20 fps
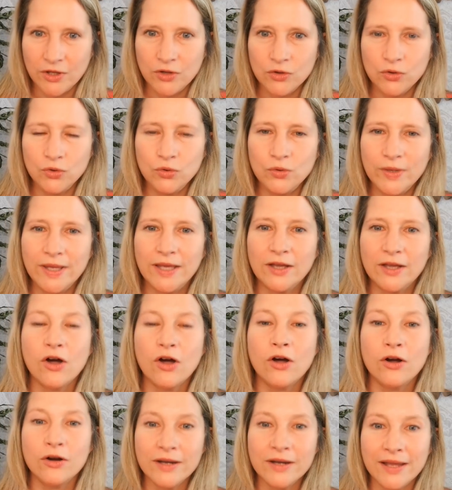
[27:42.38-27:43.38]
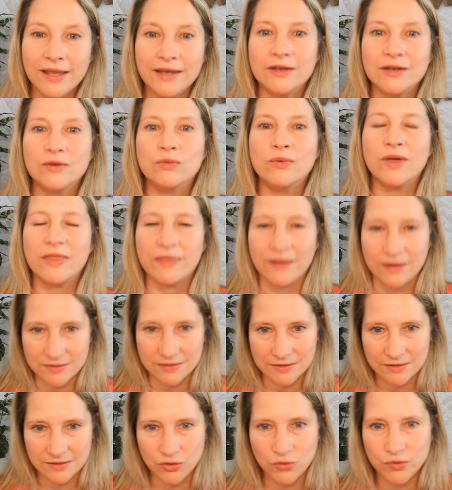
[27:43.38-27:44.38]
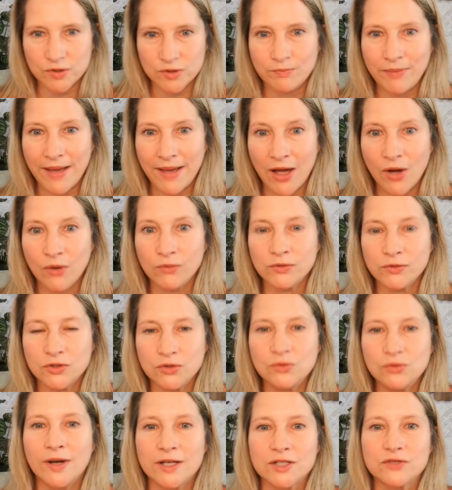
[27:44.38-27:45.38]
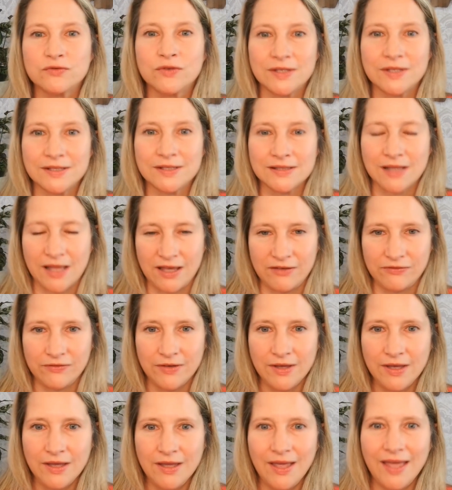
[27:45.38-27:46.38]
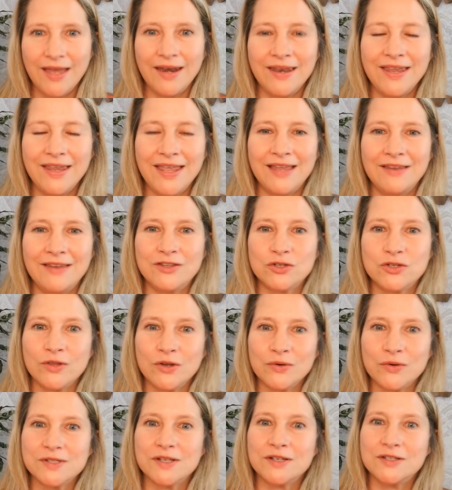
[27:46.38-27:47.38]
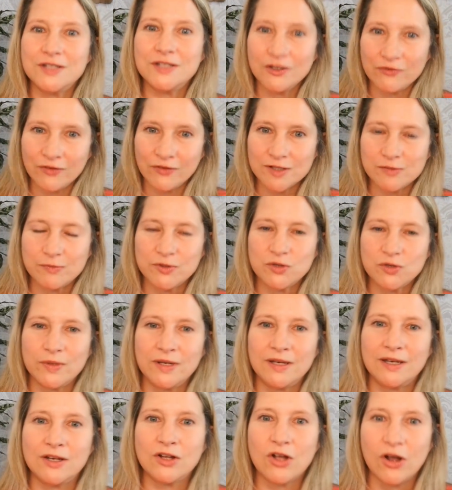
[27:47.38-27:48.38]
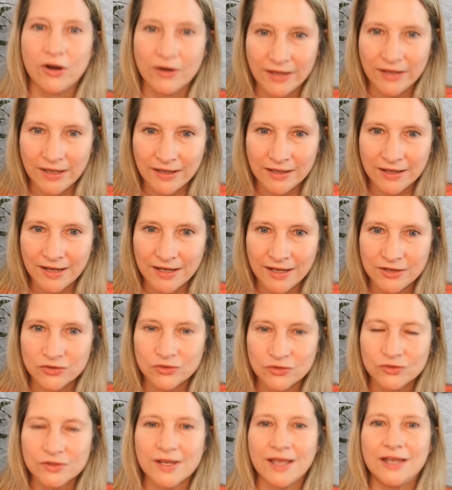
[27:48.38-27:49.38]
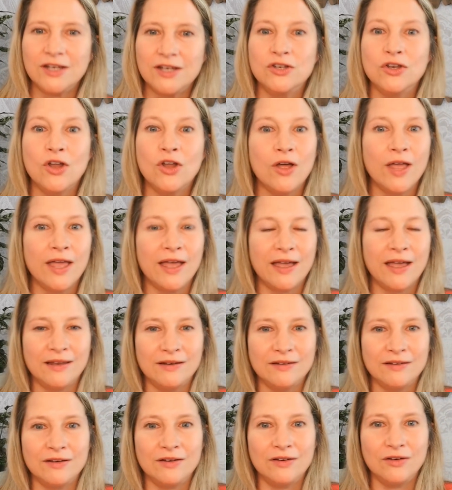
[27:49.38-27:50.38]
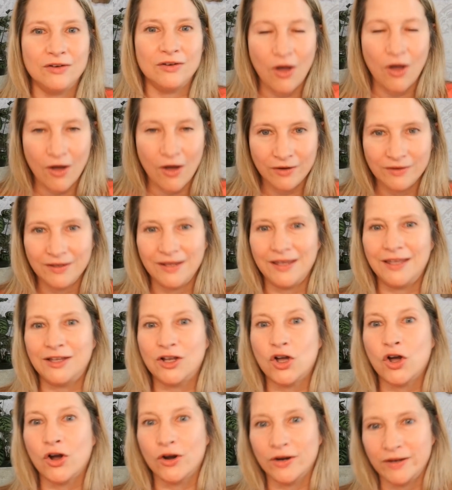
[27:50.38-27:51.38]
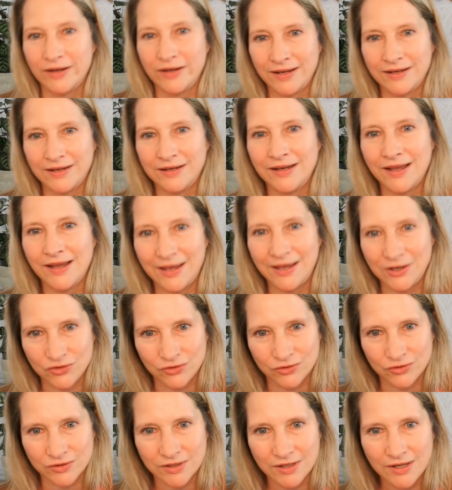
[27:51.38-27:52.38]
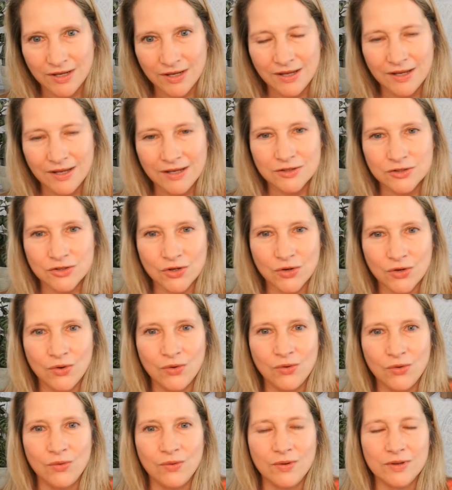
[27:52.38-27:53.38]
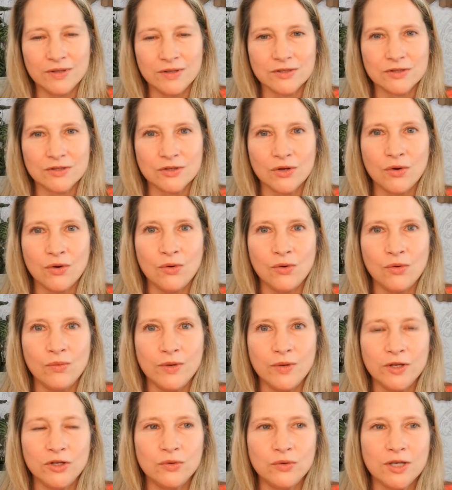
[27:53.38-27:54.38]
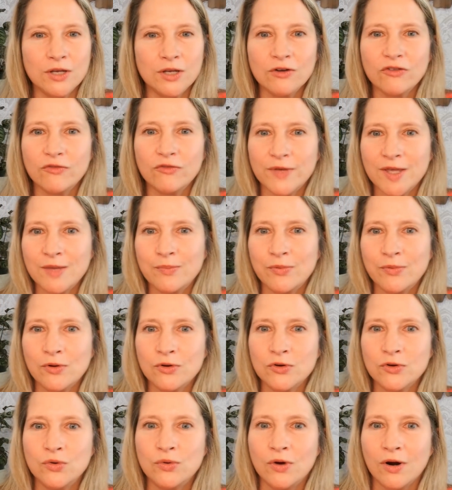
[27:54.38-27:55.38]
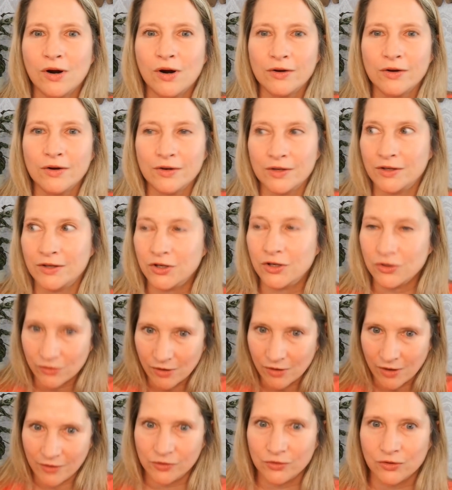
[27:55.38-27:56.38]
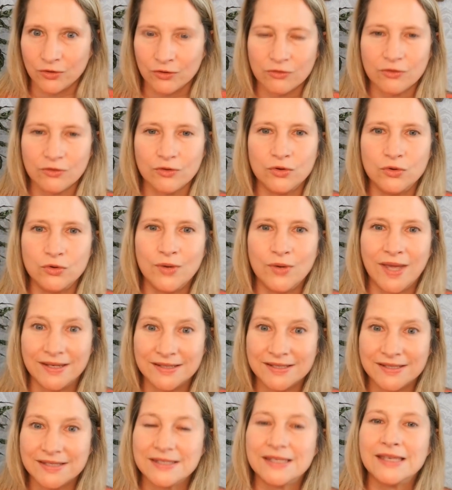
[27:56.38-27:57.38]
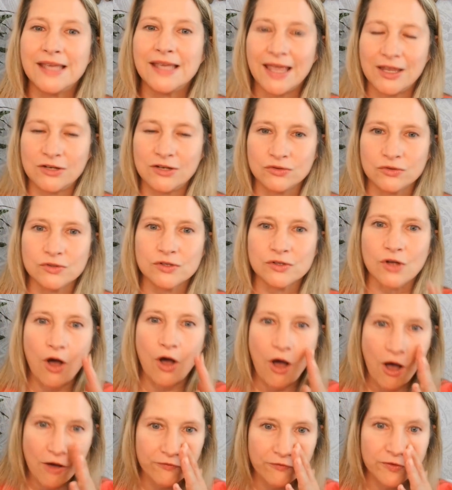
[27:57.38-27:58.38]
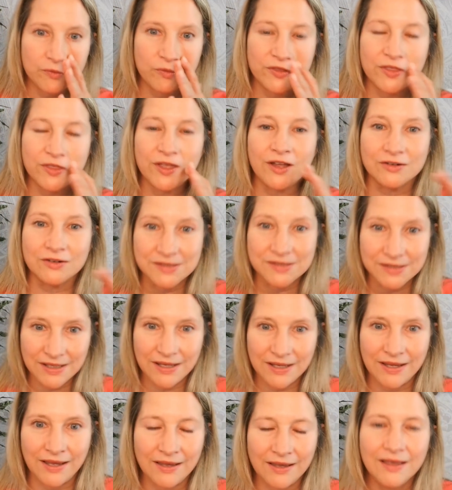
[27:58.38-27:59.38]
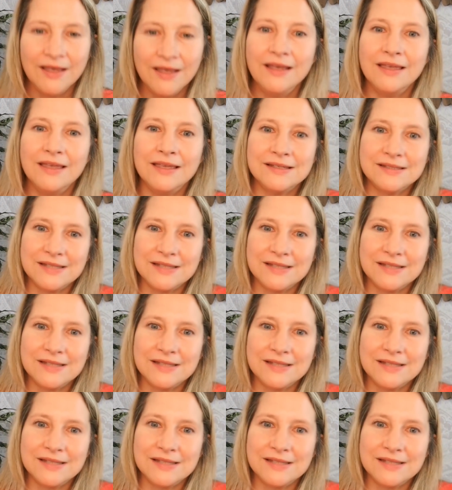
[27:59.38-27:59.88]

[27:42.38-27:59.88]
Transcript: who incarnated with us, who is bound to us for this life. And so there is a difference between incarnated angels and non-incarnated angels. So when you hear of people who are here on earth who can see angels, often what they are seeing is